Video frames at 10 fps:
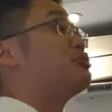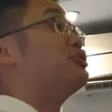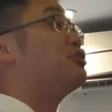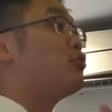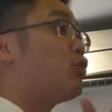to
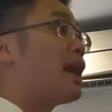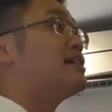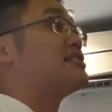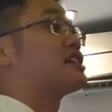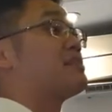you why
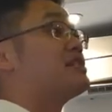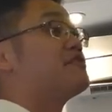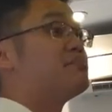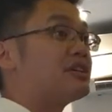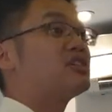it's
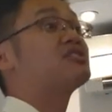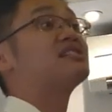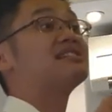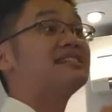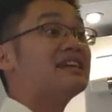expensive, because
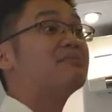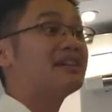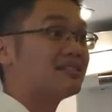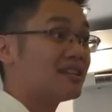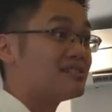it's labor
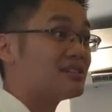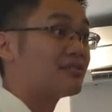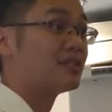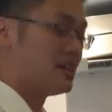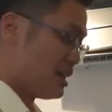intensive.
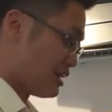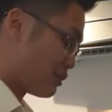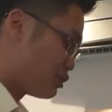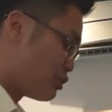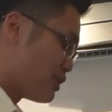
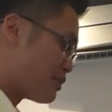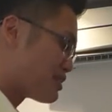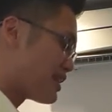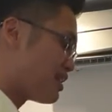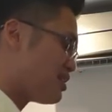Number two, people
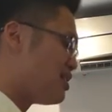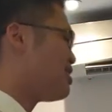say that,